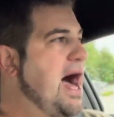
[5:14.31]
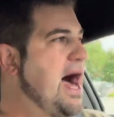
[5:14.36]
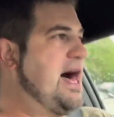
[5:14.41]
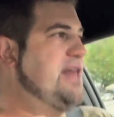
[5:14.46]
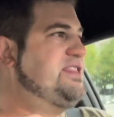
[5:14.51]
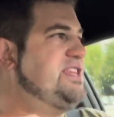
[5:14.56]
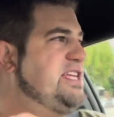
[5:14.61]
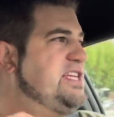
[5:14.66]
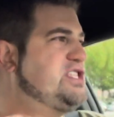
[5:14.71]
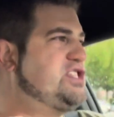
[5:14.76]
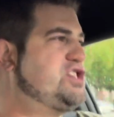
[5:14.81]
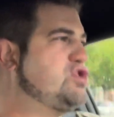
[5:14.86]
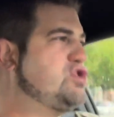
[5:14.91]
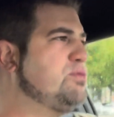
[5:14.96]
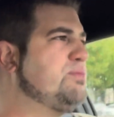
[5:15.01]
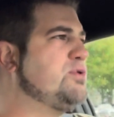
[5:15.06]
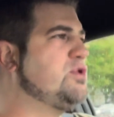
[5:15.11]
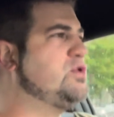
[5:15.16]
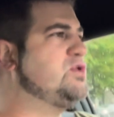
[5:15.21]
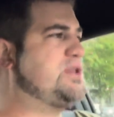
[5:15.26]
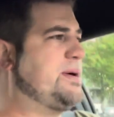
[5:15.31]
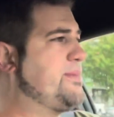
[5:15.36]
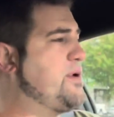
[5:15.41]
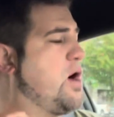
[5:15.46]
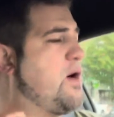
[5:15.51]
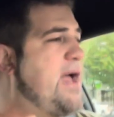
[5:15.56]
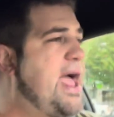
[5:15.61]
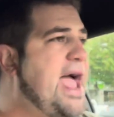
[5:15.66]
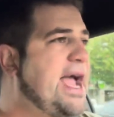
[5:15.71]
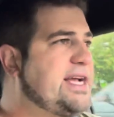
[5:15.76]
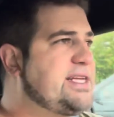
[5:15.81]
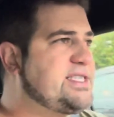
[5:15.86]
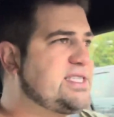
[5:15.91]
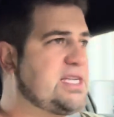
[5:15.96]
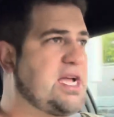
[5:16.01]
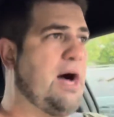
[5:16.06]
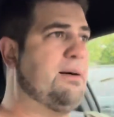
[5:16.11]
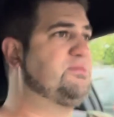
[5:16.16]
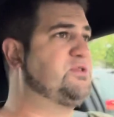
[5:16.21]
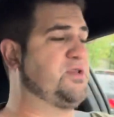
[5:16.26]
The Subaru WRX
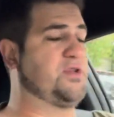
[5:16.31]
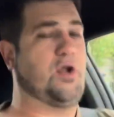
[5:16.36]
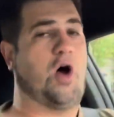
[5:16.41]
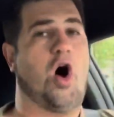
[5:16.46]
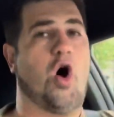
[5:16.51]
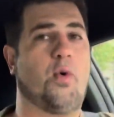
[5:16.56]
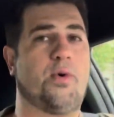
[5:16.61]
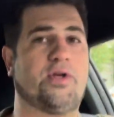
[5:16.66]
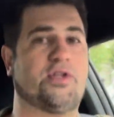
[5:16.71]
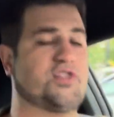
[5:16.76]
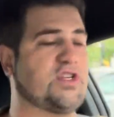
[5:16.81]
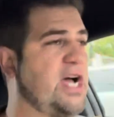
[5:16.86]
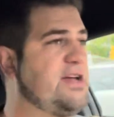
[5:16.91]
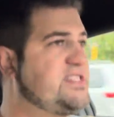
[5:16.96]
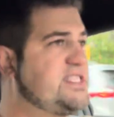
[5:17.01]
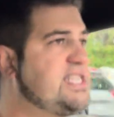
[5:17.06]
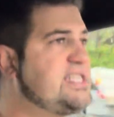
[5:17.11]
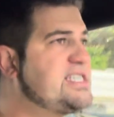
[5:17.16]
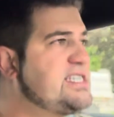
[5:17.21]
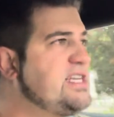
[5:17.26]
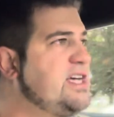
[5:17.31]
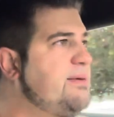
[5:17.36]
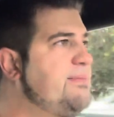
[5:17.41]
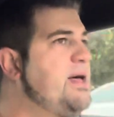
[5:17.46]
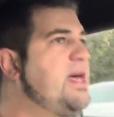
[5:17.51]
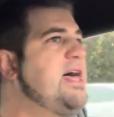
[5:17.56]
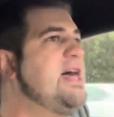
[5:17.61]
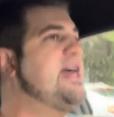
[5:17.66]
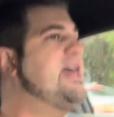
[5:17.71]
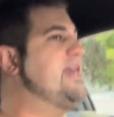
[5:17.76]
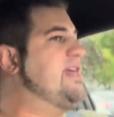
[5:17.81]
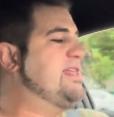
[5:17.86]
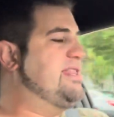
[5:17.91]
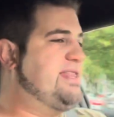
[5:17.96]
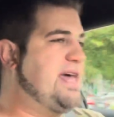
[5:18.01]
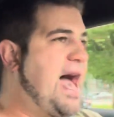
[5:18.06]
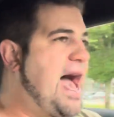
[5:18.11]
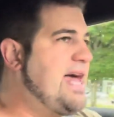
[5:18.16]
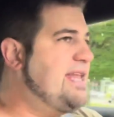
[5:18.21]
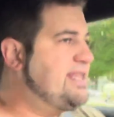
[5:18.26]
comes with an all-wheel drive system.
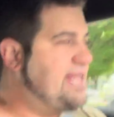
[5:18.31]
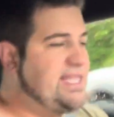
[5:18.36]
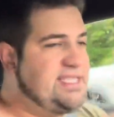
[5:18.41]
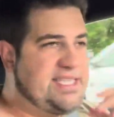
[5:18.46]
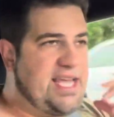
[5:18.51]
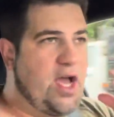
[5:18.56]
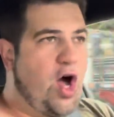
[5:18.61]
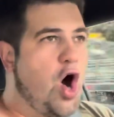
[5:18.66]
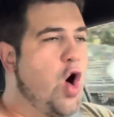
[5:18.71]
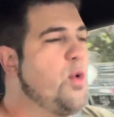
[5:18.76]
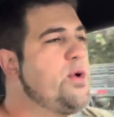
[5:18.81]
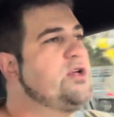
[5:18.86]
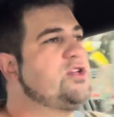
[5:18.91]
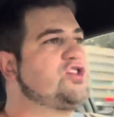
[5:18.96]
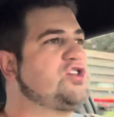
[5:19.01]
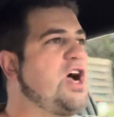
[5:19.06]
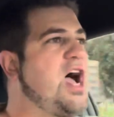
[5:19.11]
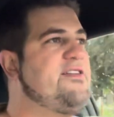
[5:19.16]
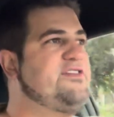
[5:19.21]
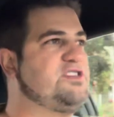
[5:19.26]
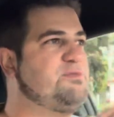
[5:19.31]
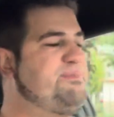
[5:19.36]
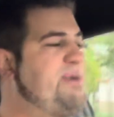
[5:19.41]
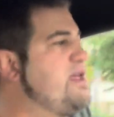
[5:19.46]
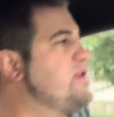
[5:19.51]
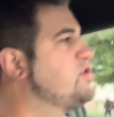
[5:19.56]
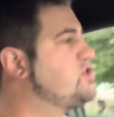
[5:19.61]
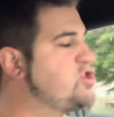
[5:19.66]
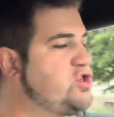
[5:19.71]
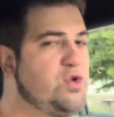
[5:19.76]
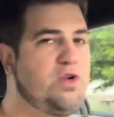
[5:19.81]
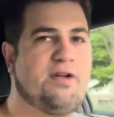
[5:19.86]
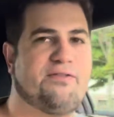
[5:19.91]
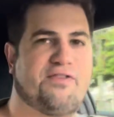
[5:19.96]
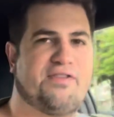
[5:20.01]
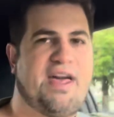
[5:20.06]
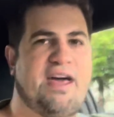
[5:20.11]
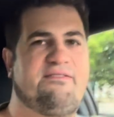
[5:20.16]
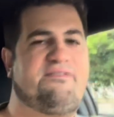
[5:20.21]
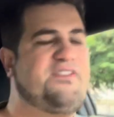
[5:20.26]
That they say all-wheel drive is better suited
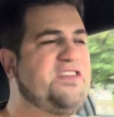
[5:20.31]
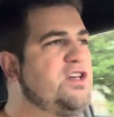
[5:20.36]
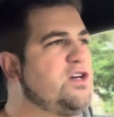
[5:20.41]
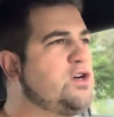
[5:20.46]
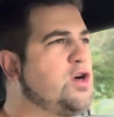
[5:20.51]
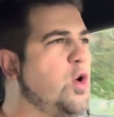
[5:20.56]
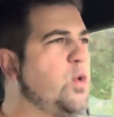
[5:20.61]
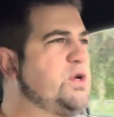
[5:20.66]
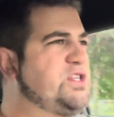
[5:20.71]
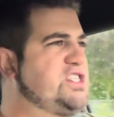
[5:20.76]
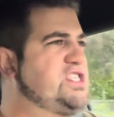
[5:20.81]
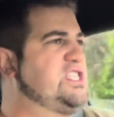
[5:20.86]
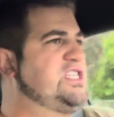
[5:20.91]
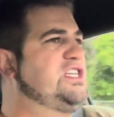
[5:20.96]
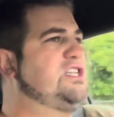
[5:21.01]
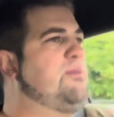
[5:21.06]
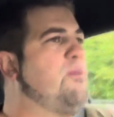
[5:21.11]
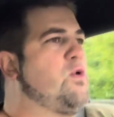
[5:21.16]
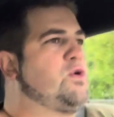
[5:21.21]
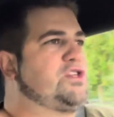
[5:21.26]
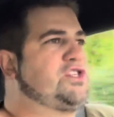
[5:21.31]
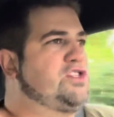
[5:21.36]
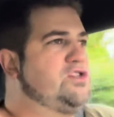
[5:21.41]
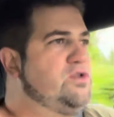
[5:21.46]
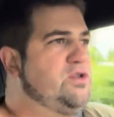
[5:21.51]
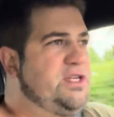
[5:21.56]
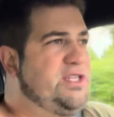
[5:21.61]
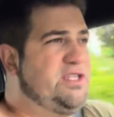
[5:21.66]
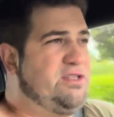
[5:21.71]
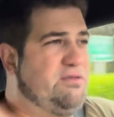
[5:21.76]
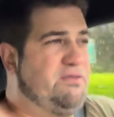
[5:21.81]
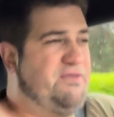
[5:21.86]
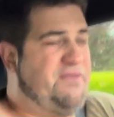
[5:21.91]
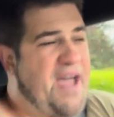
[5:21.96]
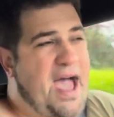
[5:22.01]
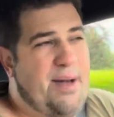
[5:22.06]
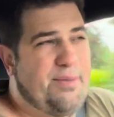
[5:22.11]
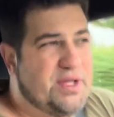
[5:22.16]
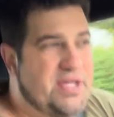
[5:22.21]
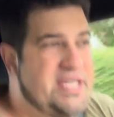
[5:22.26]
for that vehicle, which is a little more suited to
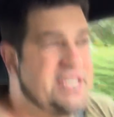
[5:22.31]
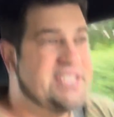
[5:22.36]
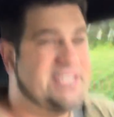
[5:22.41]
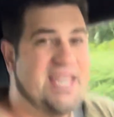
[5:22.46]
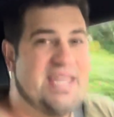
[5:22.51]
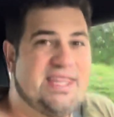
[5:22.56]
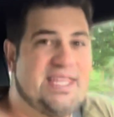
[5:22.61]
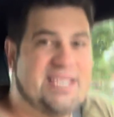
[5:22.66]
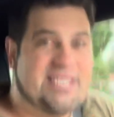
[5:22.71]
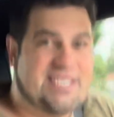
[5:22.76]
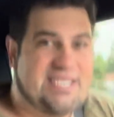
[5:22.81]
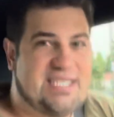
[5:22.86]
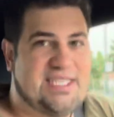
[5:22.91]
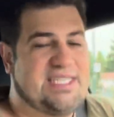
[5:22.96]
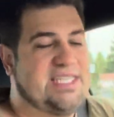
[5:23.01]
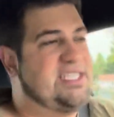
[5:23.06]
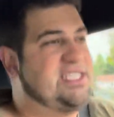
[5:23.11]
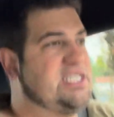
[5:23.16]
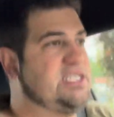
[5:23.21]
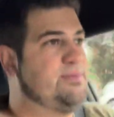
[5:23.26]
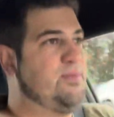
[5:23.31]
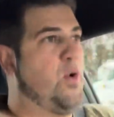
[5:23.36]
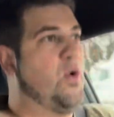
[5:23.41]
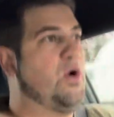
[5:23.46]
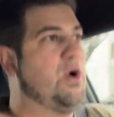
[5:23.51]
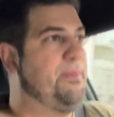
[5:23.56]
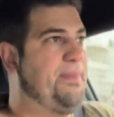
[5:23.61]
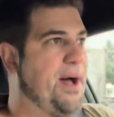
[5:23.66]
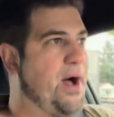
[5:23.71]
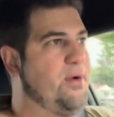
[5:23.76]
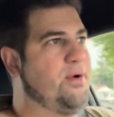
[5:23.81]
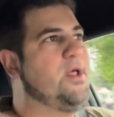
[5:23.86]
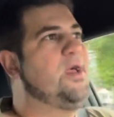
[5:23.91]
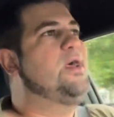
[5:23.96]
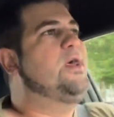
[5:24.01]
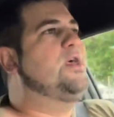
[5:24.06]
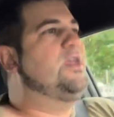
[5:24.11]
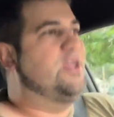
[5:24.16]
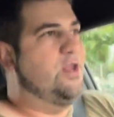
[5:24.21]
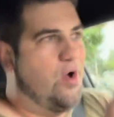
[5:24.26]
families than this is. This is more about,
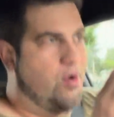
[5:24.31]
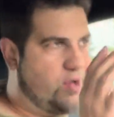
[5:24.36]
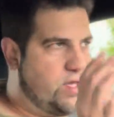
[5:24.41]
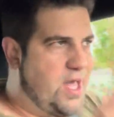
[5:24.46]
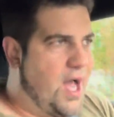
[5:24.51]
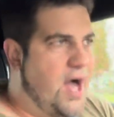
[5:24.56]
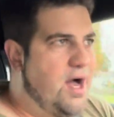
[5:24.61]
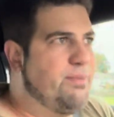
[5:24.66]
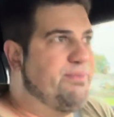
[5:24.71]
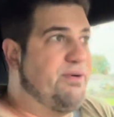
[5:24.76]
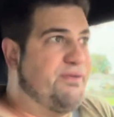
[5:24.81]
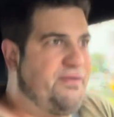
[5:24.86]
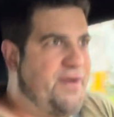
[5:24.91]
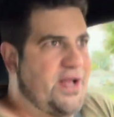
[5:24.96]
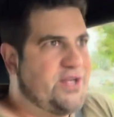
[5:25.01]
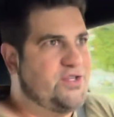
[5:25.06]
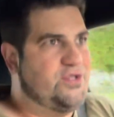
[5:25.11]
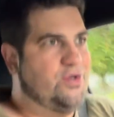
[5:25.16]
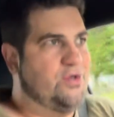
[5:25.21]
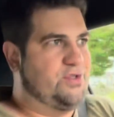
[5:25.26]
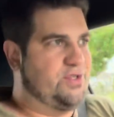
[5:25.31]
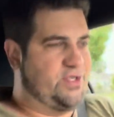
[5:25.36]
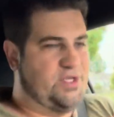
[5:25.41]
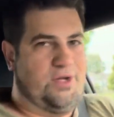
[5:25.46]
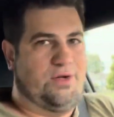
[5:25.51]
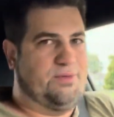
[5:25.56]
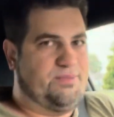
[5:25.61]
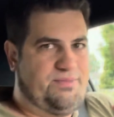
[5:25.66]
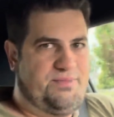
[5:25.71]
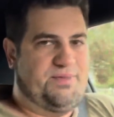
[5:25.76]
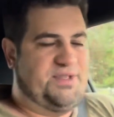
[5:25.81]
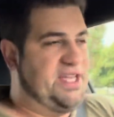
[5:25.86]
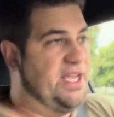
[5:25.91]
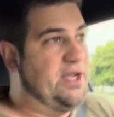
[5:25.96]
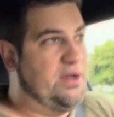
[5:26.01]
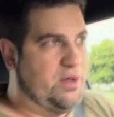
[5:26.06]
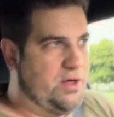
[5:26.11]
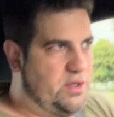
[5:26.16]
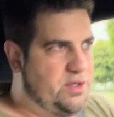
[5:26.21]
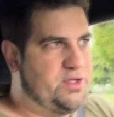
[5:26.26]
you know, young professionals, you know,
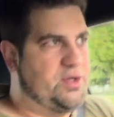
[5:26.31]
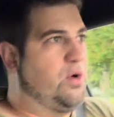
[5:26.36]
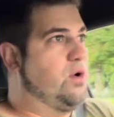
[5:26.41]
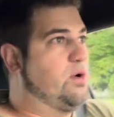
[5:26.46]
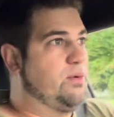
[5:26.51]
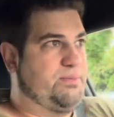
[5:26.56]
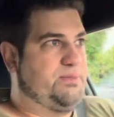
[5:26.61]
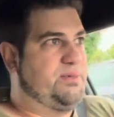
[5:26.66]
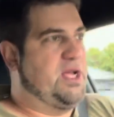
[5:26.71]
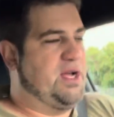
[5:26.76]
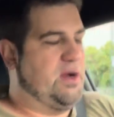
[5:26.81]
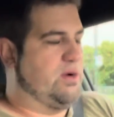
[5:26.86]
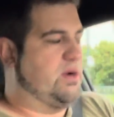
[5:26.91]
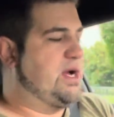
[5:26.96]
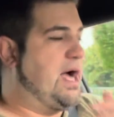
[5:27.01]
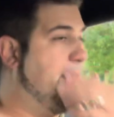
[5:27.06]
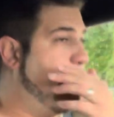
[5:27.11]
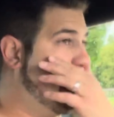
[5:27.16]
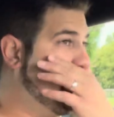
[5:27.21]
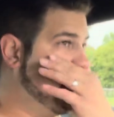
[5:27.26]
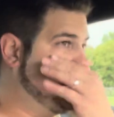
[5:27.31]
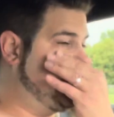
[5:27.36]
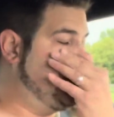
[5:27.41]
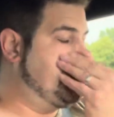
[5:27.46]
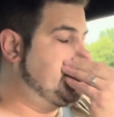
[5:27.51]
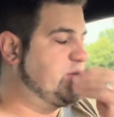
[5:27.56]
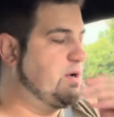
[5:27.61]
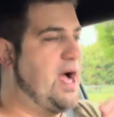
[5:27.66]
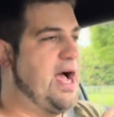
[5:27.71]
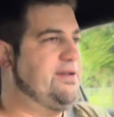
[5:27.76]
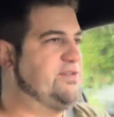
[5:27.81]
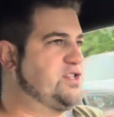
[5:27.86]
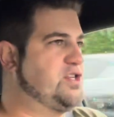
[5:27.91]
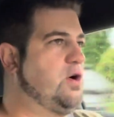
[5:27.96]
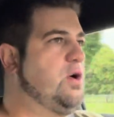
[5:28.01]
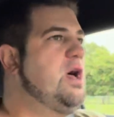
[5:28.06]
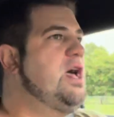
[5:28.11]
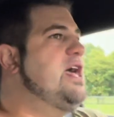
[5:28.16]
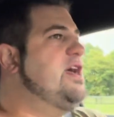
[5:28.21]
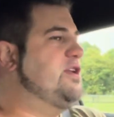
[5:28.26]
singles or couples to drive.
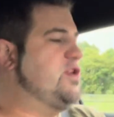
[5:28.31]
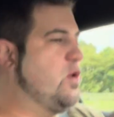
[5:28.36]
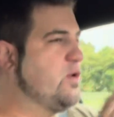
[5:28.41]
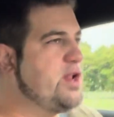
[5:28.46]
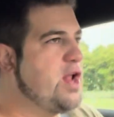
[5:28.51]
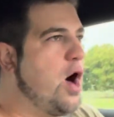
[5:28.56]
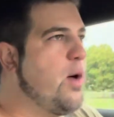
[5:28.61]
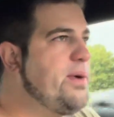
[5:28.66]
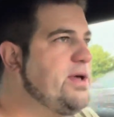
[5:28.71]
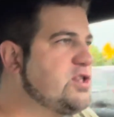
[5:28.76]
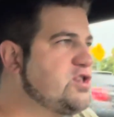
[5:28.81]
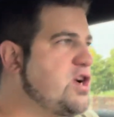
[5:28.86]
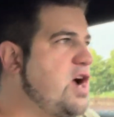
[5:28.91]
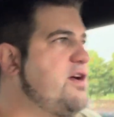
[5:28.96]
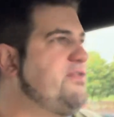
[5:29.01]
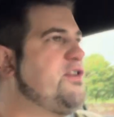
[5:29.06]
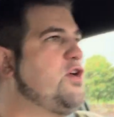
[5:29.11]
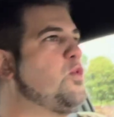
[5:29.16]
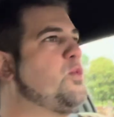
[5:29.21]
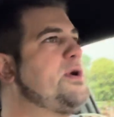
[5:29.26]
So you don't need all-wheel drive here.